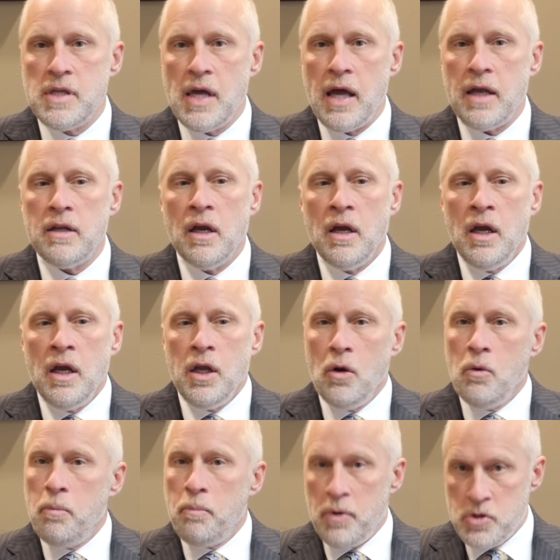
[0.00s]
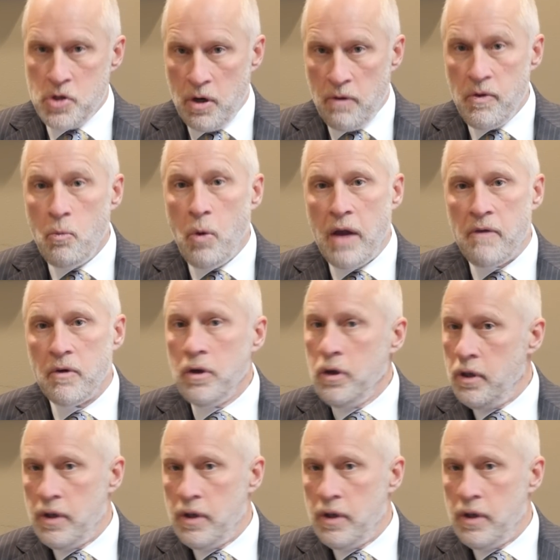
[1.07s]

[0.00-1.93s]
that, you know, preserve the waiver.